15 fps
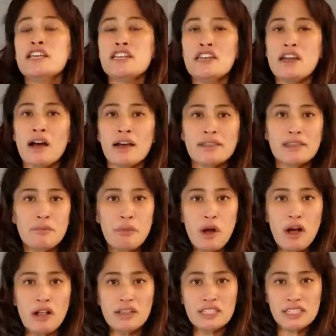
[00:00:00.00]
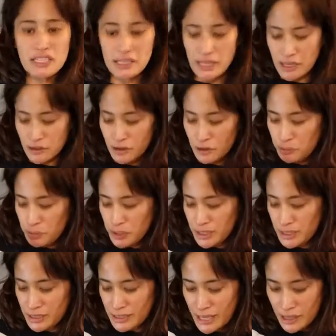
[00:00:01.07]
not the polished leather, but
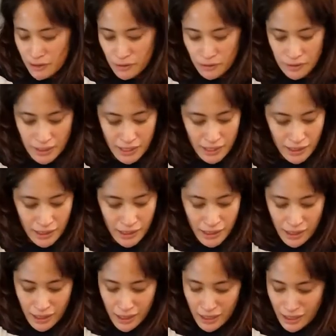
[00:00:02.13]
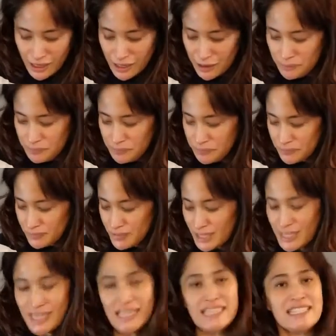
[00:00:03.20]
the leather that
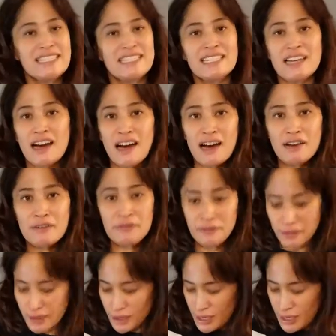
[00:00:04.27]
it's tough.